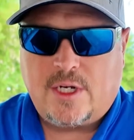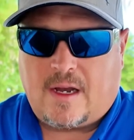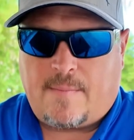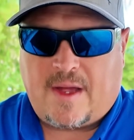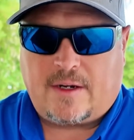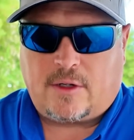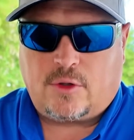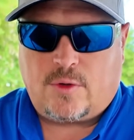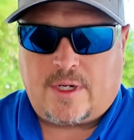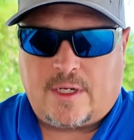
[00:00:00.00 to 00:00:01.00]
I'm not
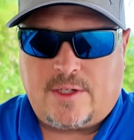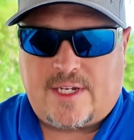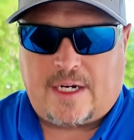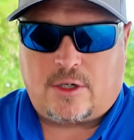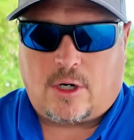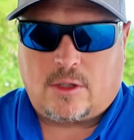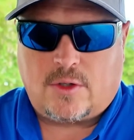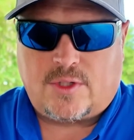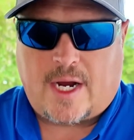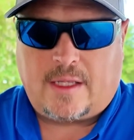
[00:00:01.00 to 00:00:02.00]
including San
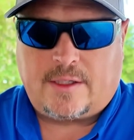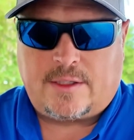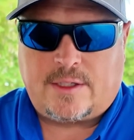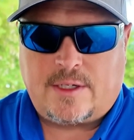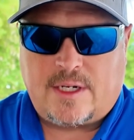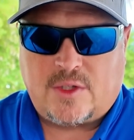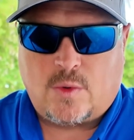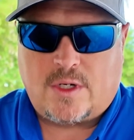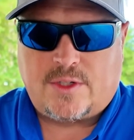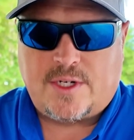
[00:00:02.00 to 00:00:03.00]
Carlos Island as
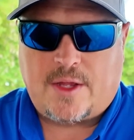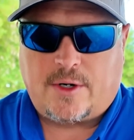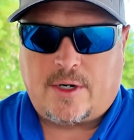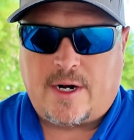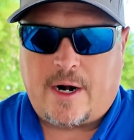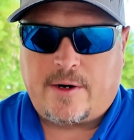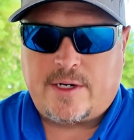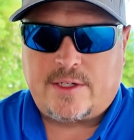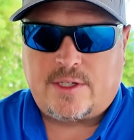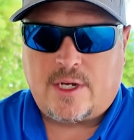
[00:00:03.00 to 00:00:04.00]
well as the other
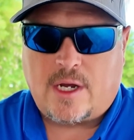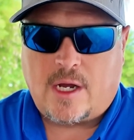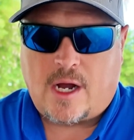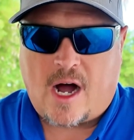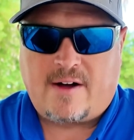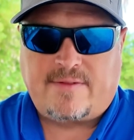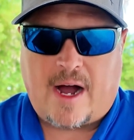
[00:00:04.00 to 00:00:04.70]
areas off